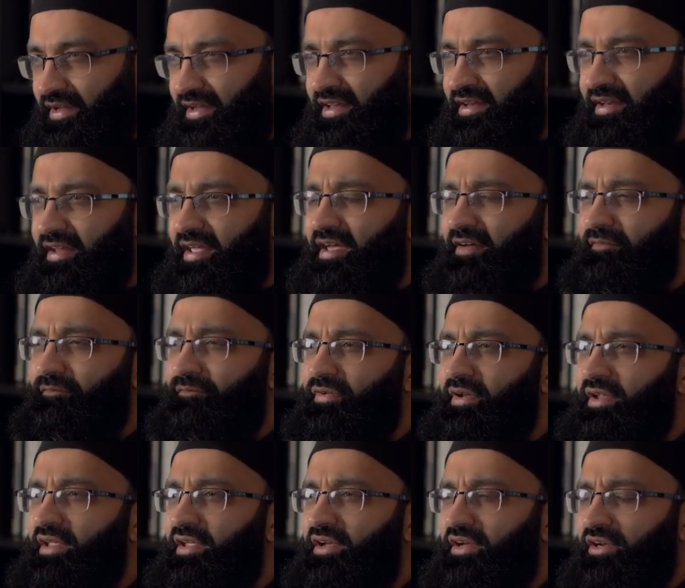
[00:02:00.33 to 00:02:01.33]
in
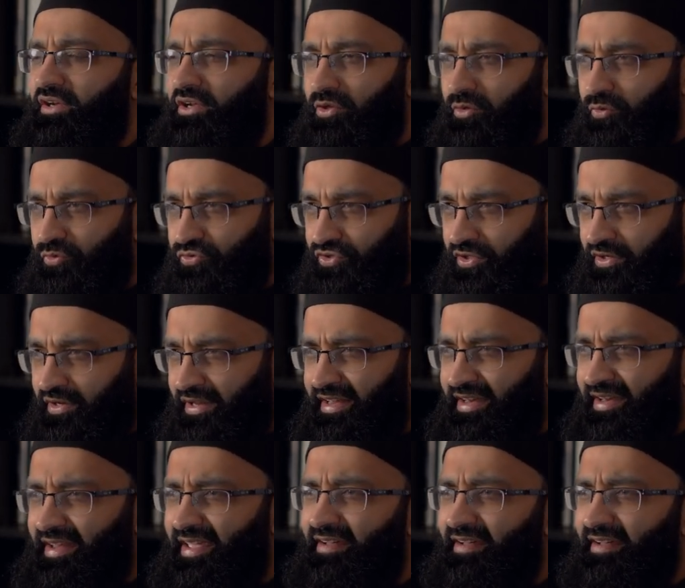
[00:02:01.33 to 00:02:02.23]
every conclusion, in